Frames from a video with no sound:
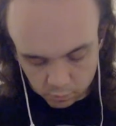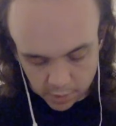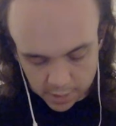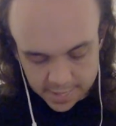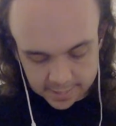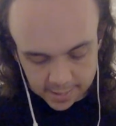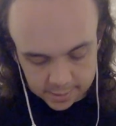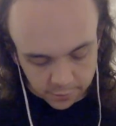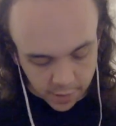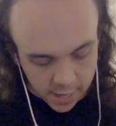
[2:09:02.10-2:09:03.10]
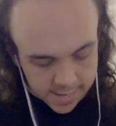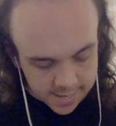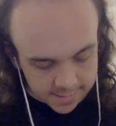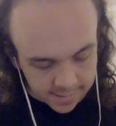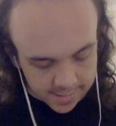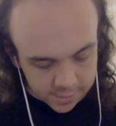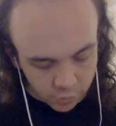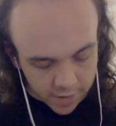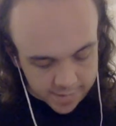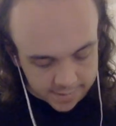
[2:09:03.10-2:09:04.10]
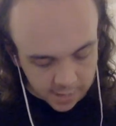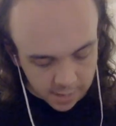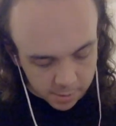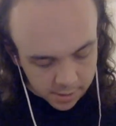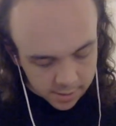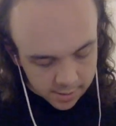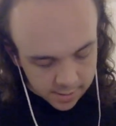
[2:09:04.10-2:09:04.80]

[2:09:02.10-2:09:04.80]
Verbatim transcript: but this side's fine. This side is raised up.